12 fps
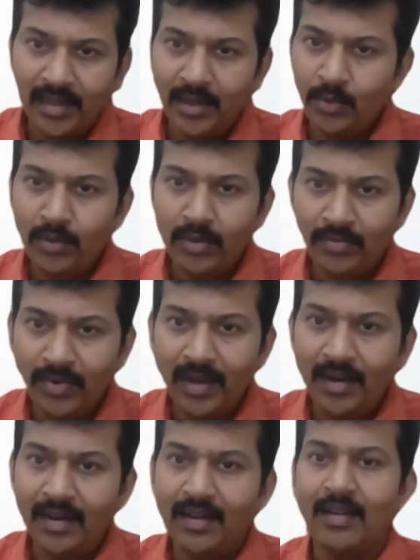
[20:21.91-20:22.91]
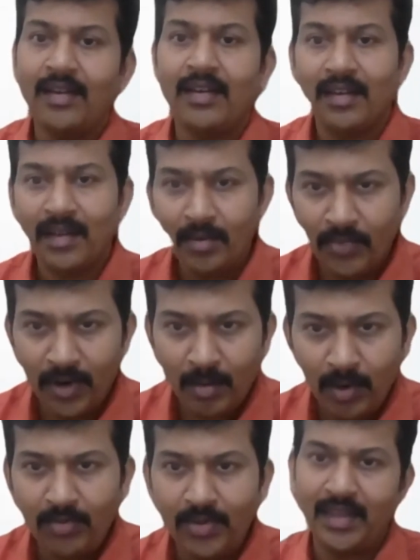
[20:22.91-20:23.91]
They don't feel
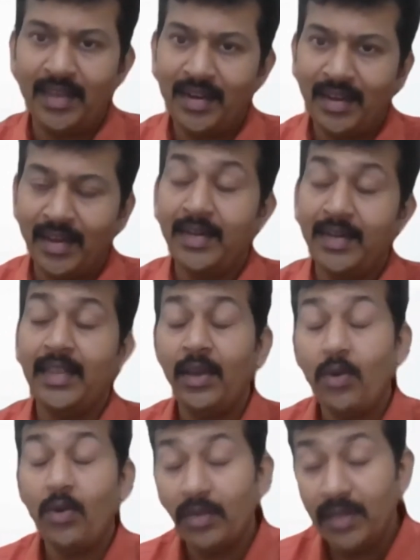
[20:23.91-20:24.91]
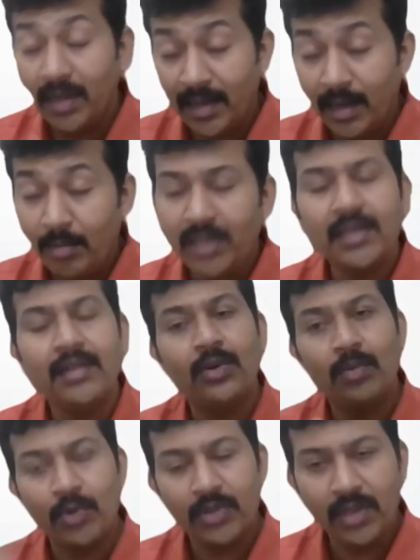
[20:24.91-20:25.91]
comfortable with a hearing aid. They tell me, sir,
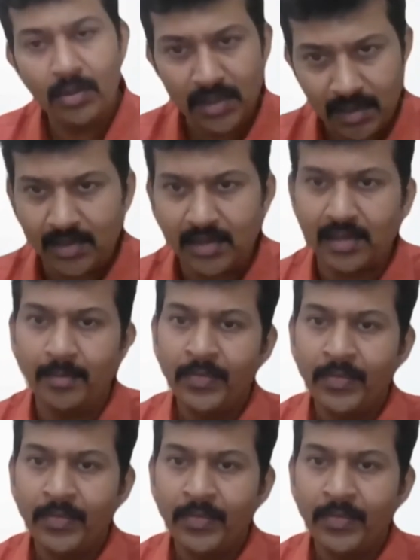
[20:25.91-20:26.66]
you proceed with surgery.